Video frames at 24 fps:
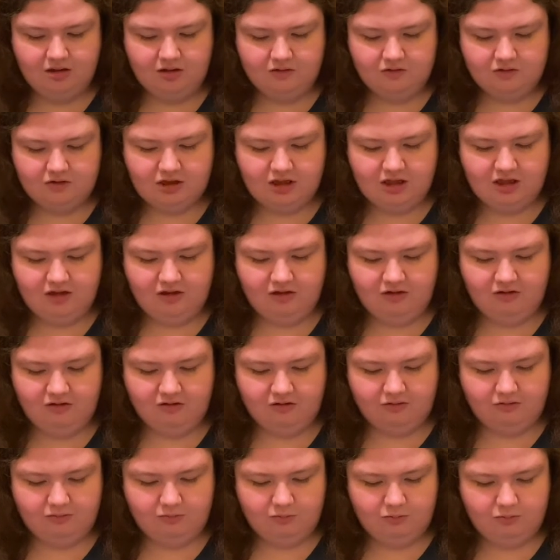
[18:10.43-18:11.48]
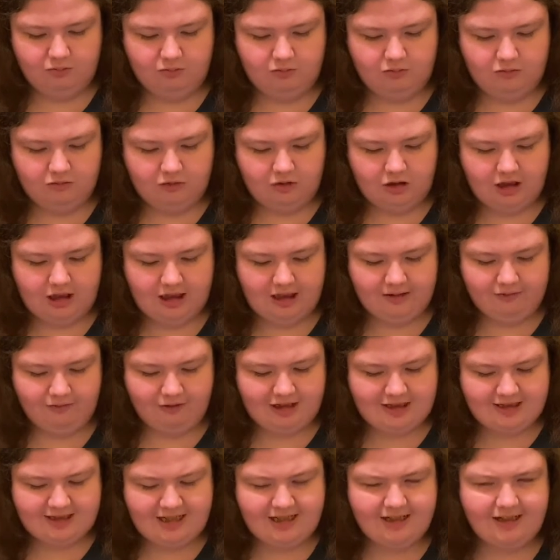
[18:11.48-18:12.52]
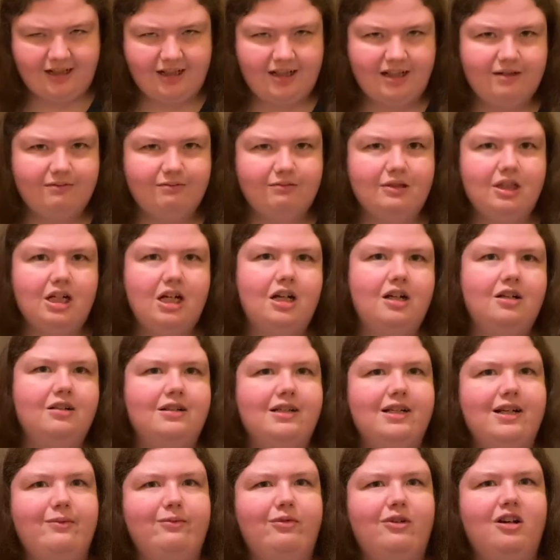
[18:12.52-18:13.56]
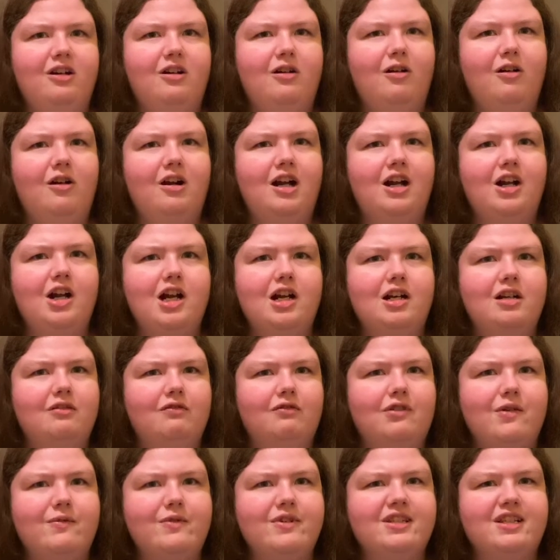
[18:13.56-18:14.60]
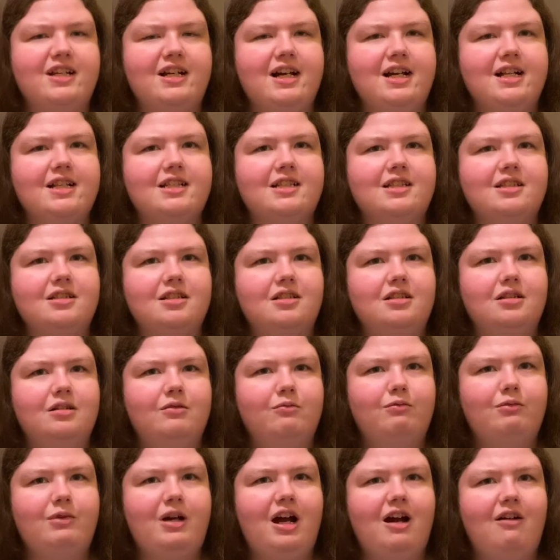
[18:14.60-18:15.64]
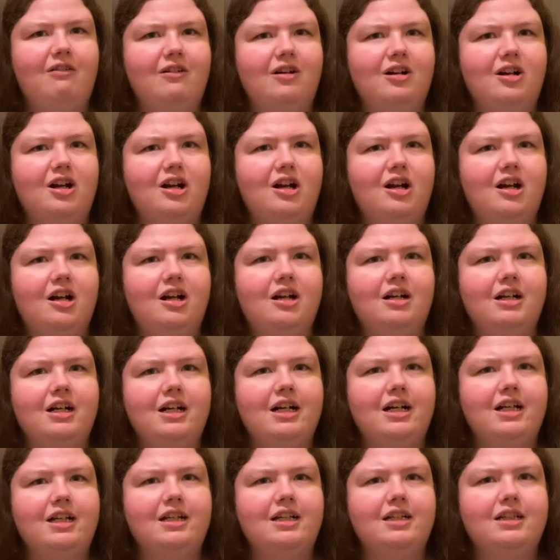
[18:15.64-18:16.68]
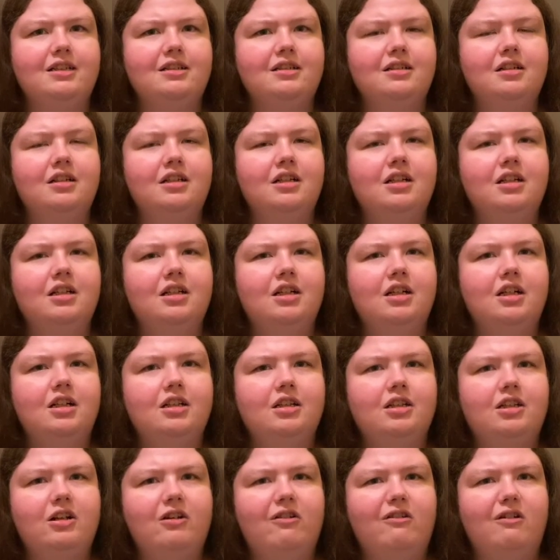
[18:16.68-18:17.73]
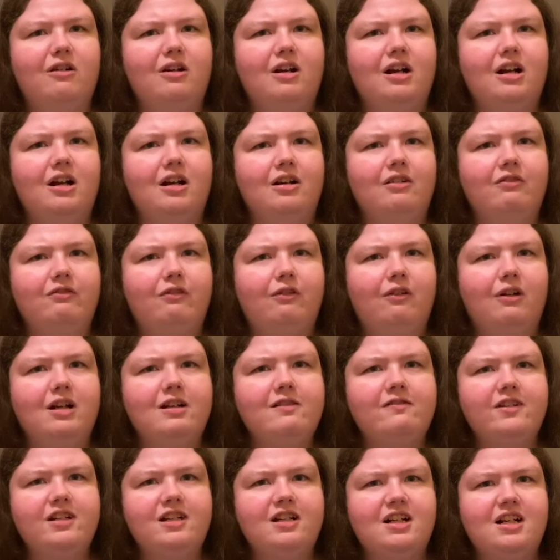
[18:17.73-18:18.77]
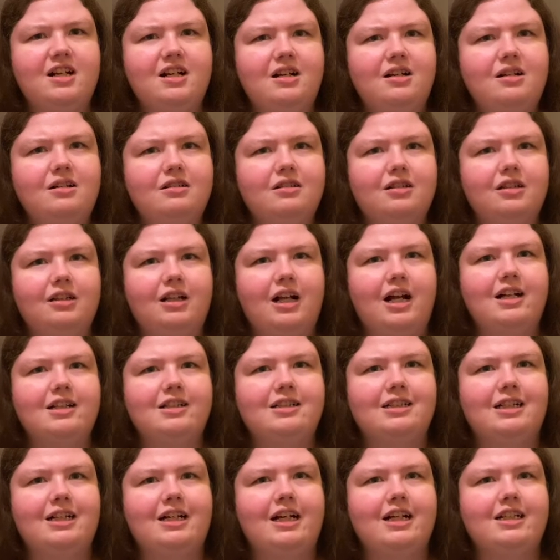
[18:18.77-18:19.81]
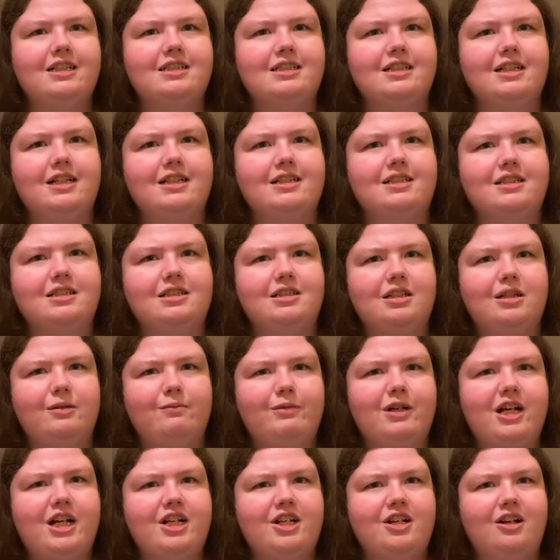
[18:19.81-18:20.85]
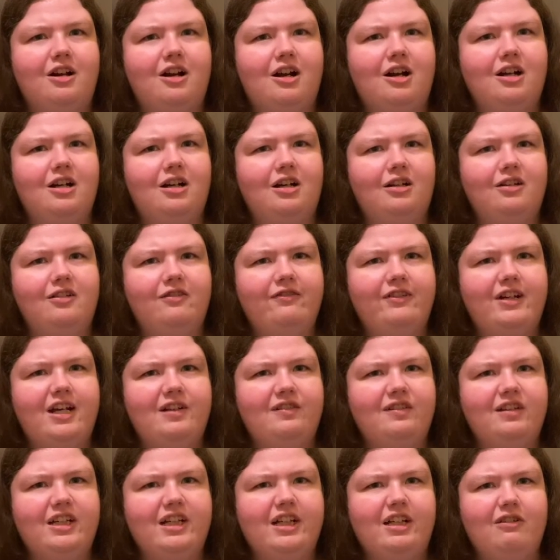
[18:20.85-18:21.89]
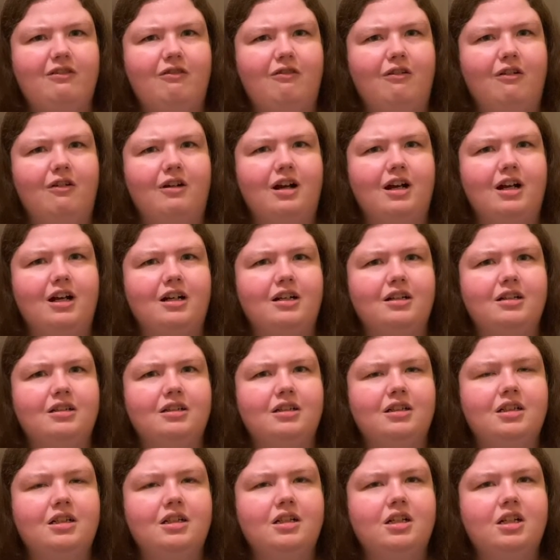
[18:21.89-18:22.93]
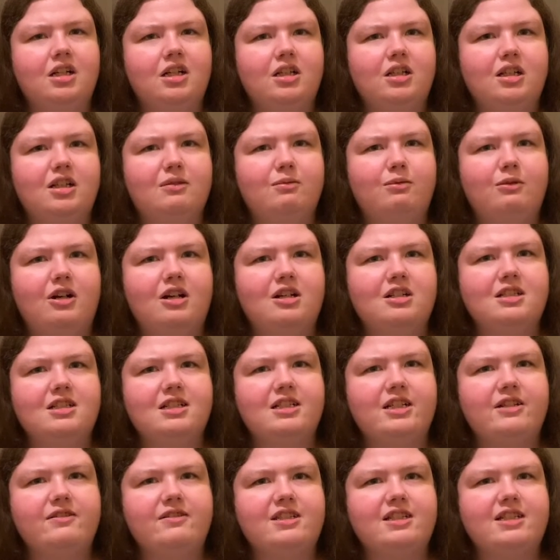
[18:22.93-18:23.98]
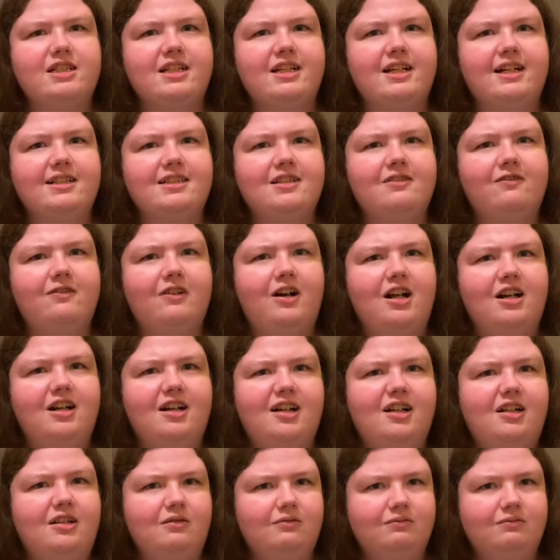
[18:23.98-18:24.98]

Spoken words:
So, right side up, the Emperor card represents power and your authority figure. A lot of times it's the patriarch of the family or the person you see as a father.